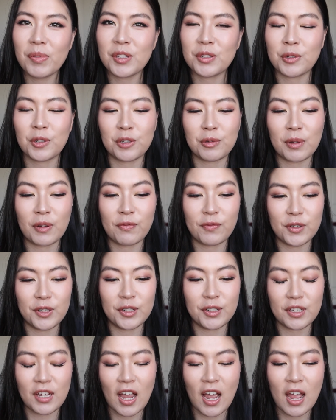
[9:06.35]
This was my
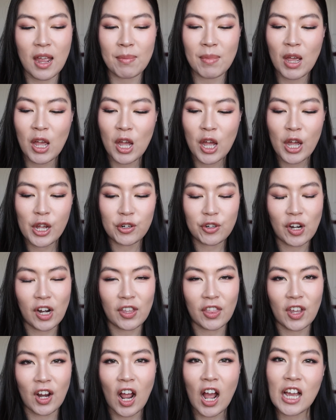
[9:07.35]
first time trying their